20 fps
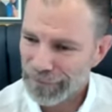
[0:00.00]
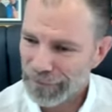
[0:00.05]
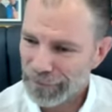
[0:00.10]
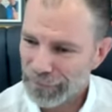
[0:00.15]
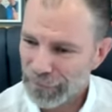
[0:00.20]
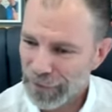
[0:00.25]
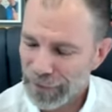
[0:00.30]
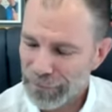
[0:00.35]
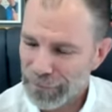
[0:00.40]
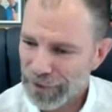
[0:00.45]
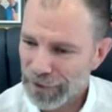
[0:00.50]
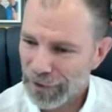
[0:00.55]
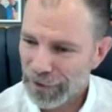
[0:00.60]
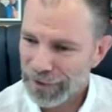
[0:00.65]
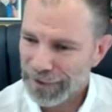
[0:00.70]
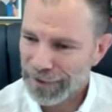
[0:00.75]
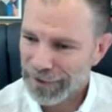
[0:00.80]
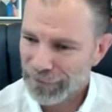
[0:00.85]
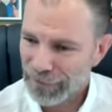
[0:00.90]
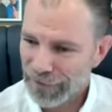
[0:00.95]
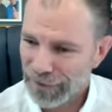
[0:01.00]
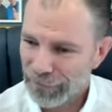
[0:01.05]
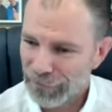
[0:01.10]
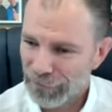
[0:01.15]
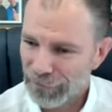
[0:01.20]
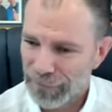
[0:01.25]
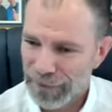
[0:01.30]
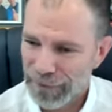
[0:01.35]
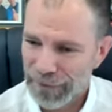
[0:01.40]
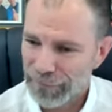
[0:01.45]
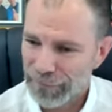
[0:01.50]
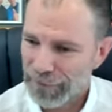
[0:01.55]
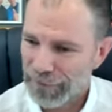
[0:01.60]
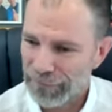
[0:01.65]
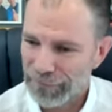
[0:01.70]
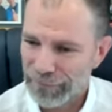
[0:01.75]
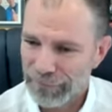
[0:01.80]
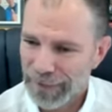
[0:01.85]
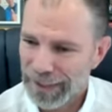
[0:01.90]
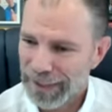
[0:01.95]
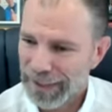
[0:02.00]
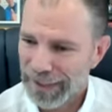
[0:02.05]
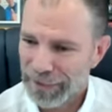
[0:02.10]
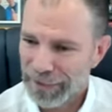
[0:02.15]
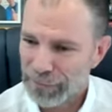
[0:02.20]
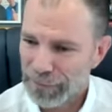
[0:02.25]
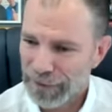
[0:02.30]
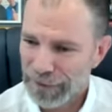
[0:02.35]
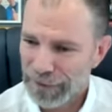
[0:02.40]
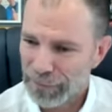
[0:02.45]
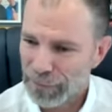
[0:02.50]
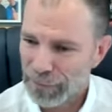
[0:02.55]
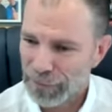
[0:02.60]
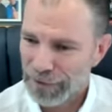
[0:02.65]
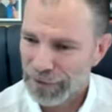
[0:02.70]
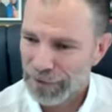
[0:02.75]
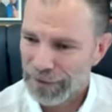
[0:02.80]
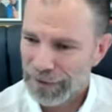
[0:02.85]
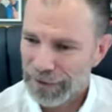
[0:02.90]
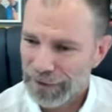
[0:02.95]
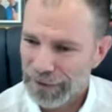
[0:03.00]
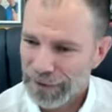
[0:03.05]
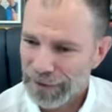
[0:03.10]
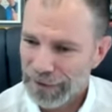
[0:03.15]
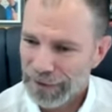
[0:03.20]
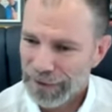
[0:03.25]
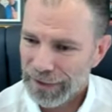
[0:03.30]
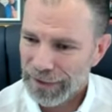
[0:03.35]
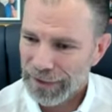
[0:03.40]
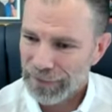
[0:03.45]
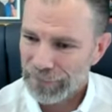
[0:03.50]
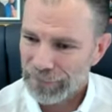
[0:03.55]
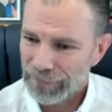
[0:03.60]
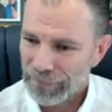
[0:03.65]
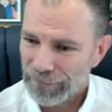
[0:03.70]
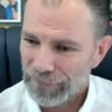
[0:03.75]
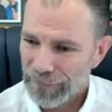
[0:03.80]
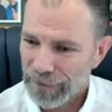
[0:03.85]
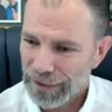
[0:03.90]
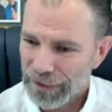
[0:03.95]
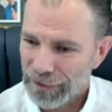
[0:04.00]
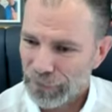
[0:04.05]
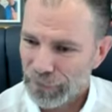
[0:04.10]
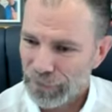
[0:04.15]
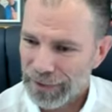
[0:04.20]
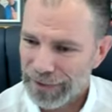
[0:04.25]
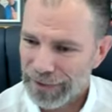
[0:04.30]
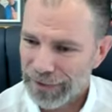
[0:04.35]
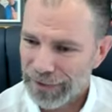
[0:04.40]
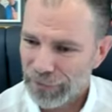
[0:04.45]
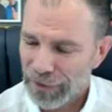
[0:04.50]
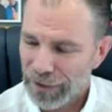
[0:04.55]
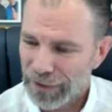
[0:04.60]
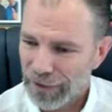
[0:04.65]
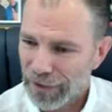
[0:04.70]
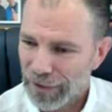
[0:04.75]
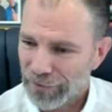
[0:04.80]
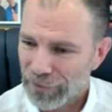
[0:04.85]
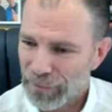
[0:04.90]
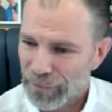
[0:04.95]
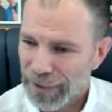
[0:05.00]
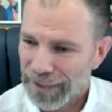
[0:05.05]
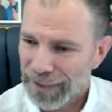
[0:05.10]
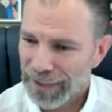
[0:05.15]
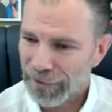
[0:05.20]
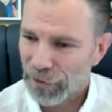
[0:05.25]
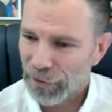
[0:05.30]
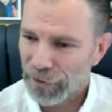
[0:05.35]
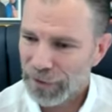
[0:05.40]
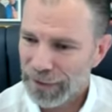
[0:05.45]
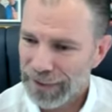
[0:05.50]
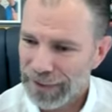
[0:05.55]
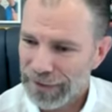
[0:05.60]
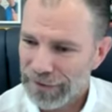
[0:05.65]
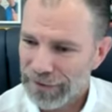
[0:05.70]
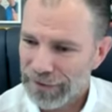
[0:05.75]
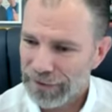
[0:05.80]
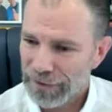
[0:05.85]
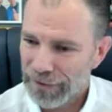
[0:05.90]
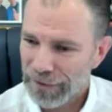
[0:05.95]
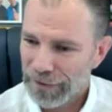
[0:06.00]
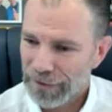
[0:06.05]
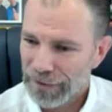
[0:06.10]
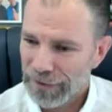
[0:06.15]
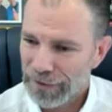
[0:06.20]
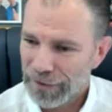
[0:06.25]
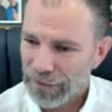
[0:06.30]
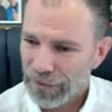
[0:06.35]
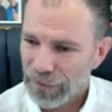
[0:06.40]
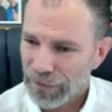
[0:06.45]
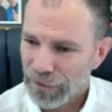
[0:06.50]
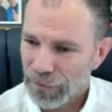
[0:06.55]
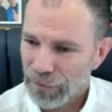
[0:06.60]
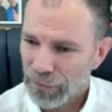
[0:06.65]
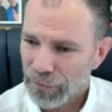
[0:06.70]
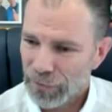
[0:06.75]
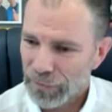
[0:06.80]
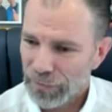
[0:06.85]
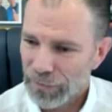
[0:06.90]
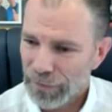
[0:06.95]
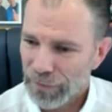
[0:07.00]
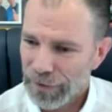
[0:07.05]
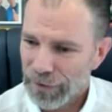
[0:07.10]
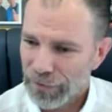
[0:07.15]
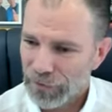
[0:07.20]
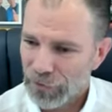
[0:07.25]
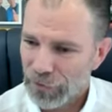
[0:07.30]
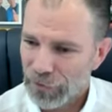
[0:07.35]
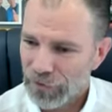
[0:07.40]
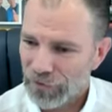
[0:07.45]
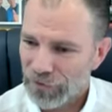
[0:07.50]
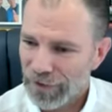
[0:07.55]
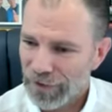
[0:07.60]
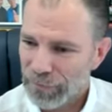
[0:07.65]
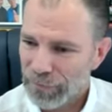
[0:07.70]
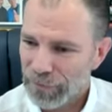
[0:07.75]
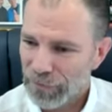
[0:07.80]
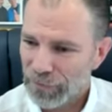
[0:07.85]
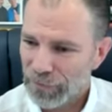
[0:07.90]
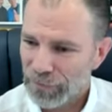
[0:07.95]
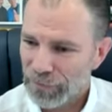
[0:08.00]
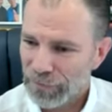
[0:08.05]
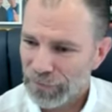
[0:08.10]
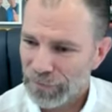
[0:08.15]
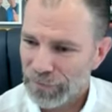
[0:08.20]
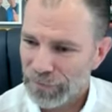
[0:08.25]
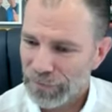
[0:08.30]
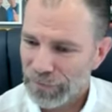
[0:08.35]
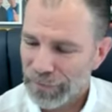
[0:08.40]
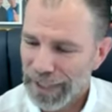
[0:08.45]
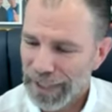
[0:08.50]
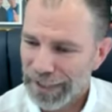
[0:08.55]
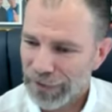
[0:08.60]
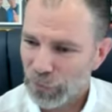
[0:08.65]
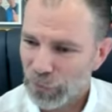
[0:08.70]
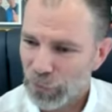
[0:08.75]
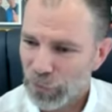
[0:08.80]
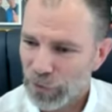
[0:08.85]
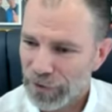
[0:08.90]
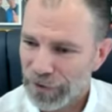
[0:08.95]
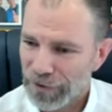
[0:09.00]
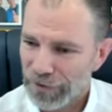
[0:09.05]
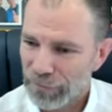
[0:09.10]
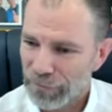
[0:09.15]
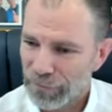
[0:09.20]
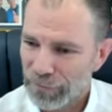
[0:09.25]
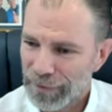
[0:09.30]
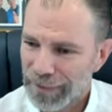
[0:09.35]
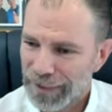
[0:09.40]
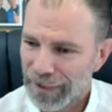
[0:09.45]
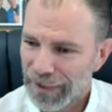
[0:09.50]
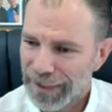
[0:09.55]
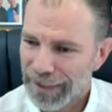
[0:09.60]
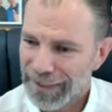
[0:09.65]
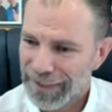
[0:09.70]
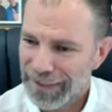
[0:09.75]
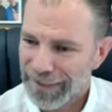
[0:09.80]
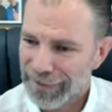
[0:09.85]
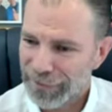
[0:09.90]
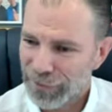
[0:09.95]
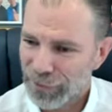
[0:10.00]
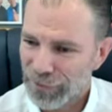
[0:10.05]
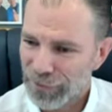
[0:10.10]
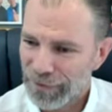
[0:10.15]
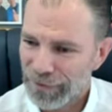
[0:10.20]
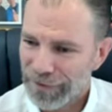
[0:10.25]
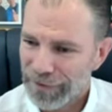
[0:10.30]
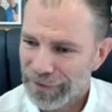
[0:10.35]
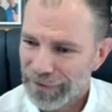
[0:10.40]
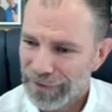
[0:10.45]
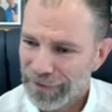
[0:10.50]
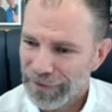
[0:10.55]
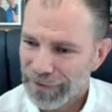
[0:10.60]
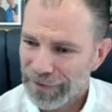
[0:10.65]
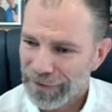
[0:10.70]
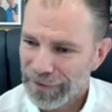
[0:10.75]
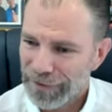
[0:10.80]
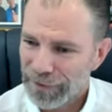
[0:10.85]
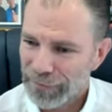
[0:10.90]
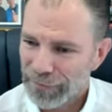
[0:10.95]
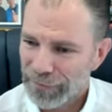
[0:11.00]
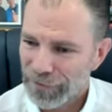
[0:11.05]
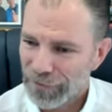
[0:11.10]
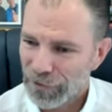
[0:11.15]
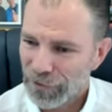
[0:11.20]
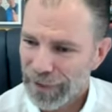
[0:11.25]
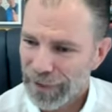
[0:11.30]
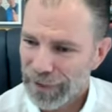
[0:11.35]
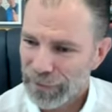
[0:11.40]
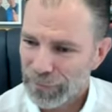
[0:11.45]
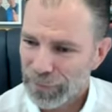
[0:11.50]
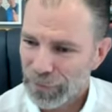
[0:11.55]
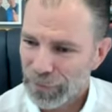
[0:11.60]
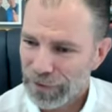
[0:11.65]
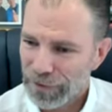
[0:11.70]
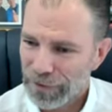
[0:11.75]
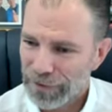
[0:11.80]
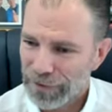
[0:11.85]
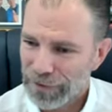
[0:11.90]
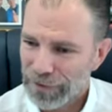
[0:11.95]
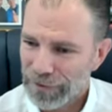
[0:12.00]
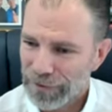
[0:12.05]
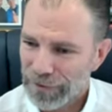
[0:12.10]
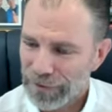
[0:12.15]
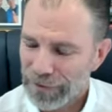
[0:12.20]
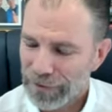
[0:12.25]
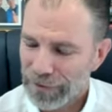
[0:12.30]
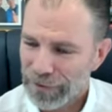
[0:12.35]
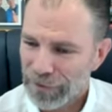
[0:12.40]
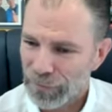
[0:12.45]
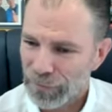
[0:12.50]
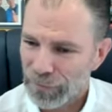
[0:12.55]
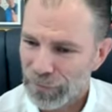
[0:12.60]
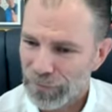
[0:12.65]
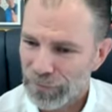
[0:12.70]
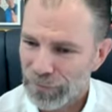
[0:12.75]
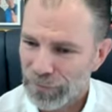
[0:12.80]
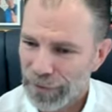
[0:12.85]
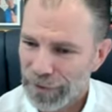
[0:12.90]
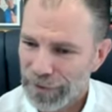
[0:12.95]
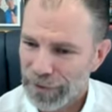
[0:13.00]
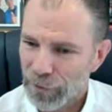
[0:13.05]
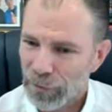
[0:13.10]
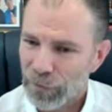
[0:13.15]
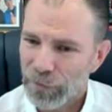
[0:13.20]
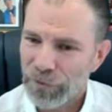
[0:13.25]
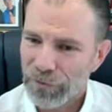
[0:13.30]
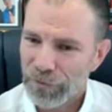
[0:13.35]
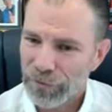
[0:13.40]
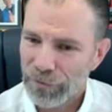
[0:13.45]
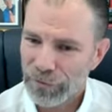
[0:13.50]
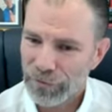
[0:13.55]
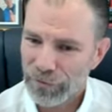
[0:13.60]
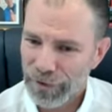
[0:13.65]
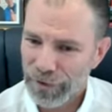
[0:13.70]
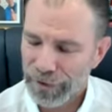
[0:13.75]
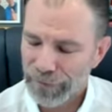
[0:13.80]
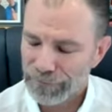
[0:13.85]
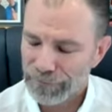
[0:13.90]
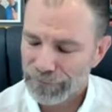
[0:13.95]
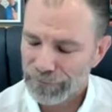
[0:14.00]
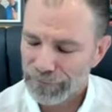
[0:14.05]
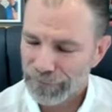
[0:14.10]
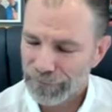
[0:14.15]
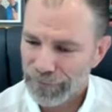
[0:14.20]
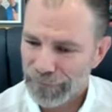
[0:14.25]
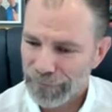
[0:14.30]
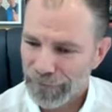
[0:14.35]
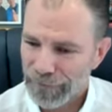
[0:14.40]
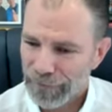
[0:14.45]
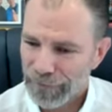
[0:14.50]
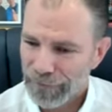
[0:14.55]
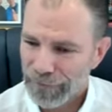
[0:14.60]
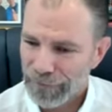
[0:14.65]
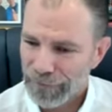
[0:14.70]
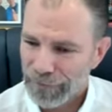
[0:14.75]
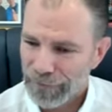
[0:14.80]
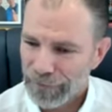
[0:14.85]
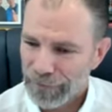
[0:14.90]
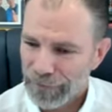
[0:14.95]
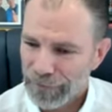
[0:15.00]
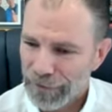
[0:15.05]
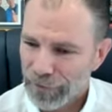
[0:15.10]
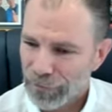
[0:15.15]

My big ideas come from him and many other people. I just believe that life's about learning, and, you know, a sort of seamless patchwork of big ideas It was a great book, by the author of the